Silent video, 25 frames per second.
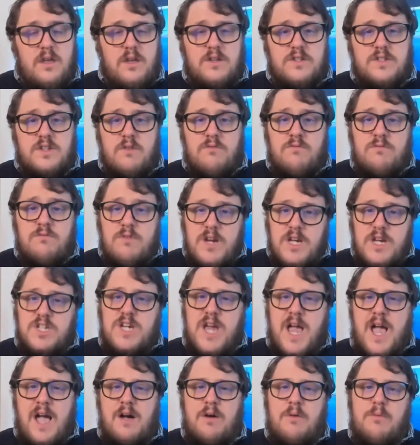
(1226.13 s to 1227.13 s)
So
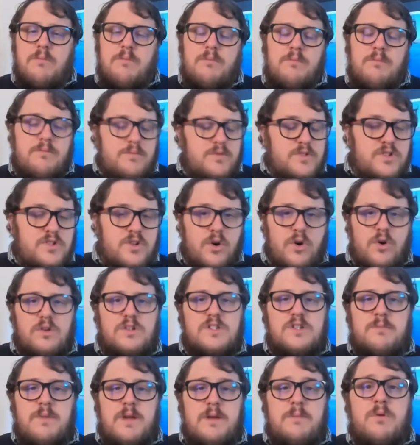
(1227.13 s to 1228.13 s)
reach out, talk
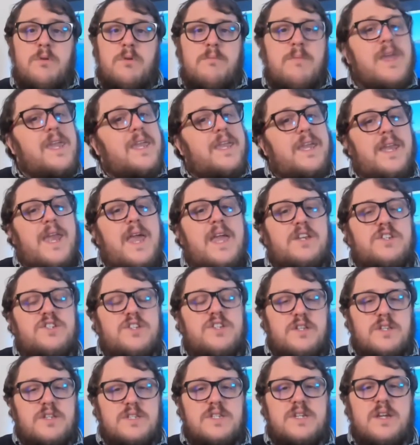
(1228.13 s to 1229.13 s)
to people, make
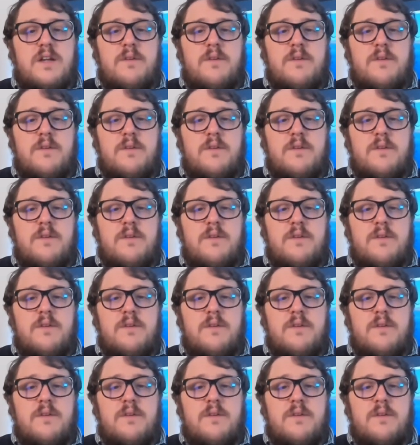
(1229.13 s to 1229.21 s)
connections.